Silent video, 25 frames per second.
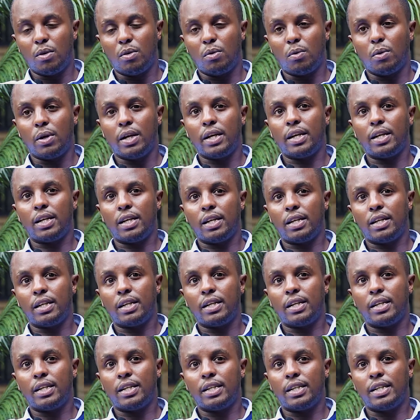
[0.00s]
while
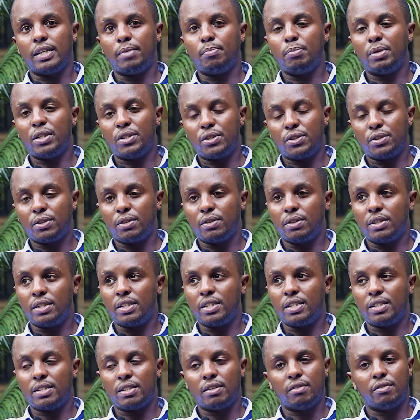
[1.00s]
a uh, petrol
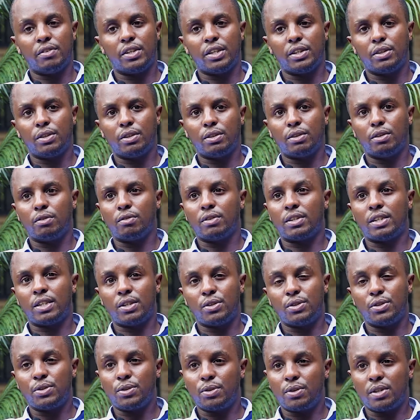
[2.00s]
diesel vehicle of
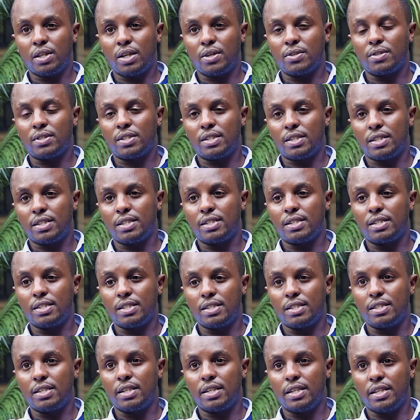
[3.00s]
around 2000
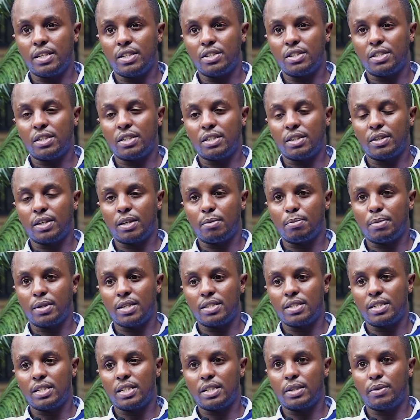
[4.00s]
cc engine
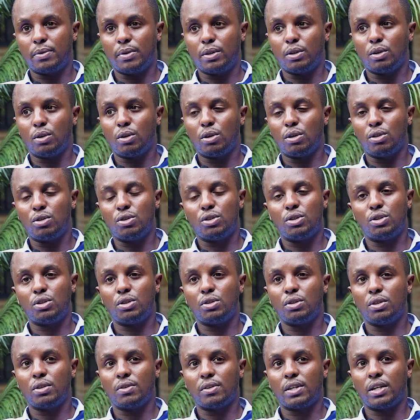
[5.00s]
capacity will cost
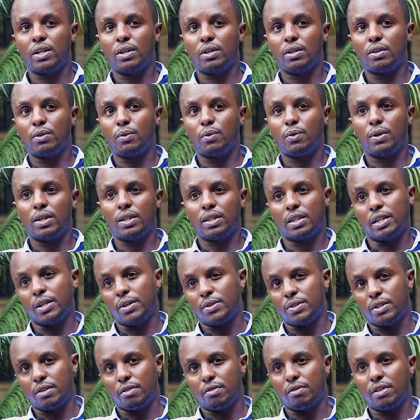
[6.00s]
you around
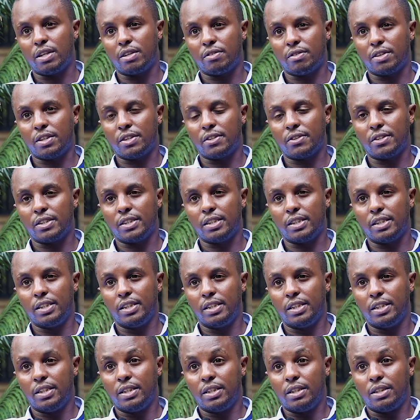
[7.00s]
1500
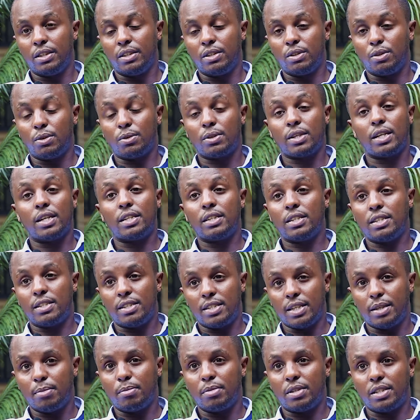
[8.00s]
to run the
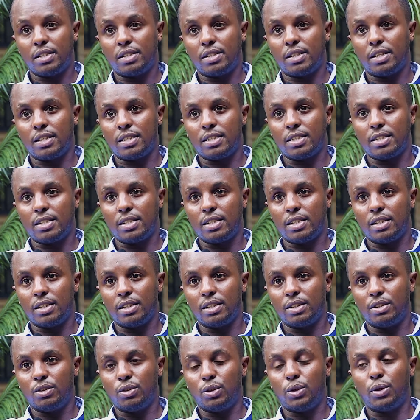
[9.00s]
same distance.
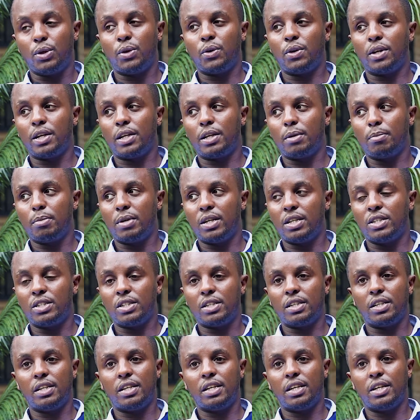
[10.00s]
So you can
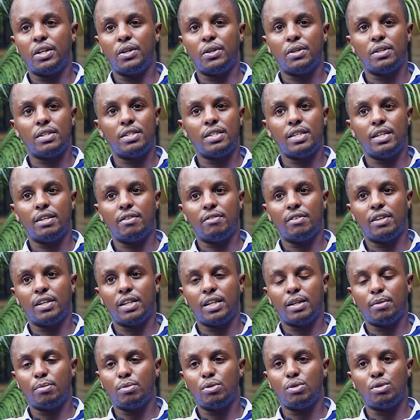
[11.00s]
imagine here you're saving
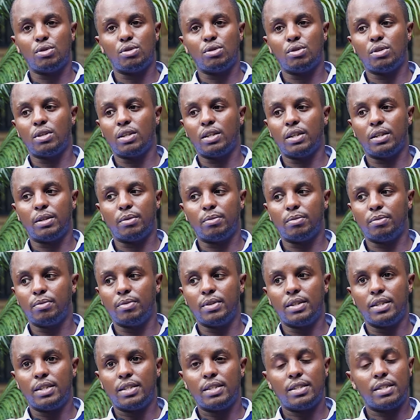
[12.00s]
up to um,
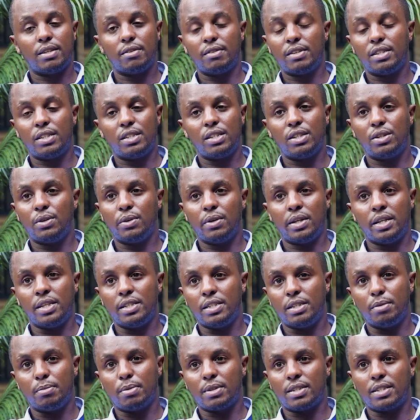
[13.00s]
70 to
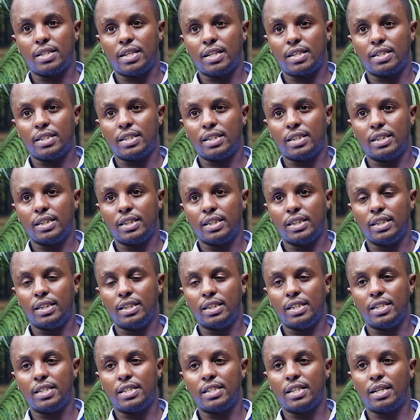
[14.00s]
80 percent
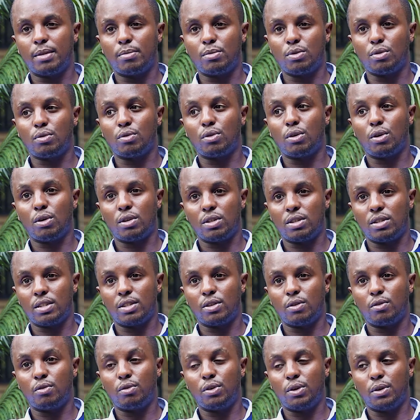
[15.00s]
in terms of cost
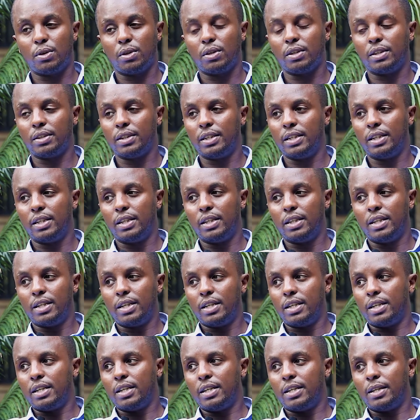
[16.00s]
of fuel.
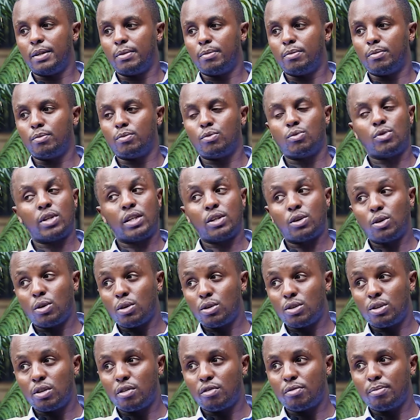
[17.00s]
Um,
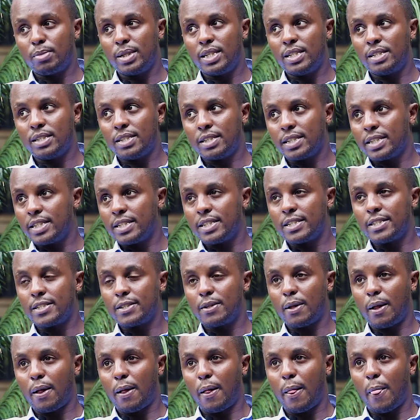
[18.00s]
cost of
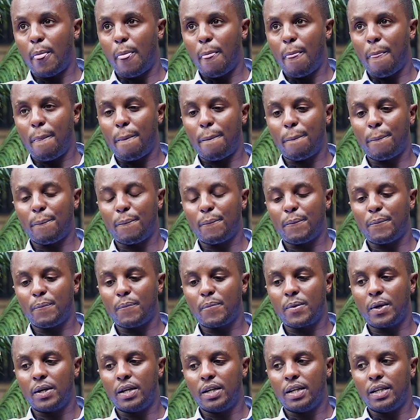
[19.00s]
maintenance, um,
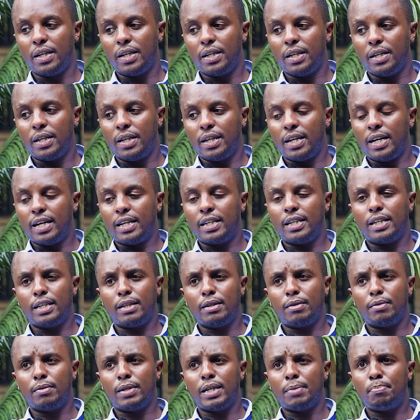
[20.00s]

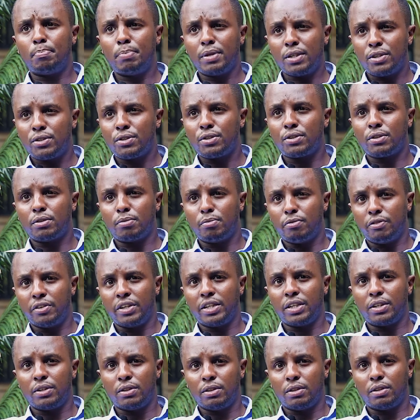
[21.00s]
and a petrol
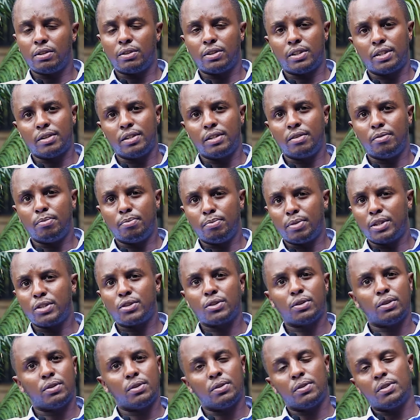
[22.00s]
vehicle, a
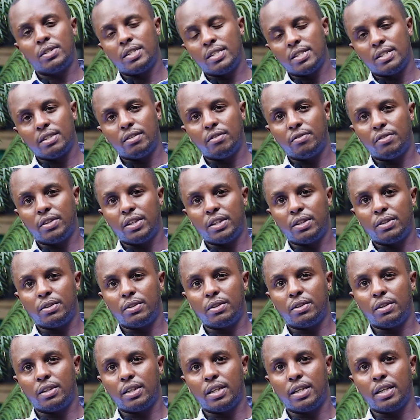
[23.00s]
petrol or diesel
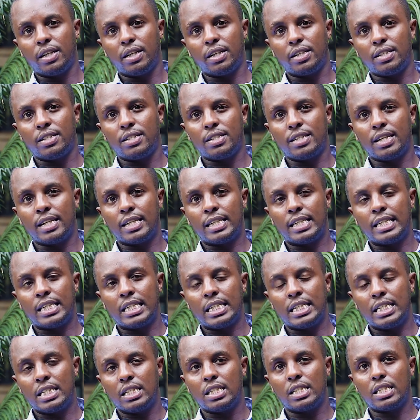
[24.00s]
vehicle, has at
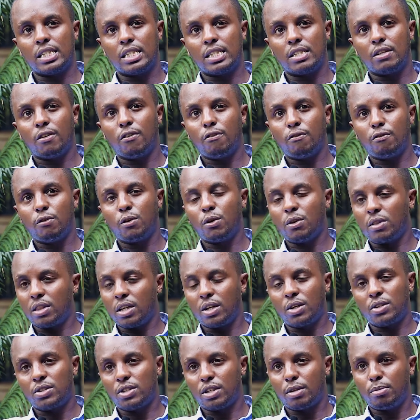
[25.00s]
least
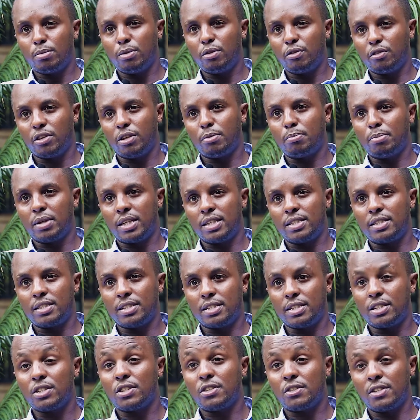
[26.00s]
4,000 moving parts
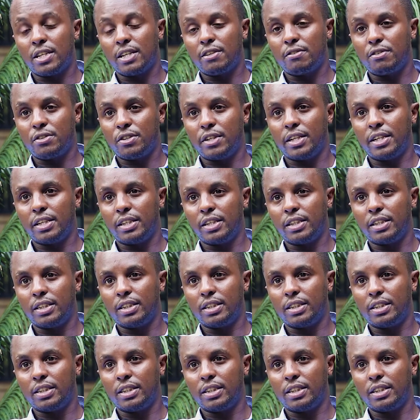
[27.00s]
in its drivetrain,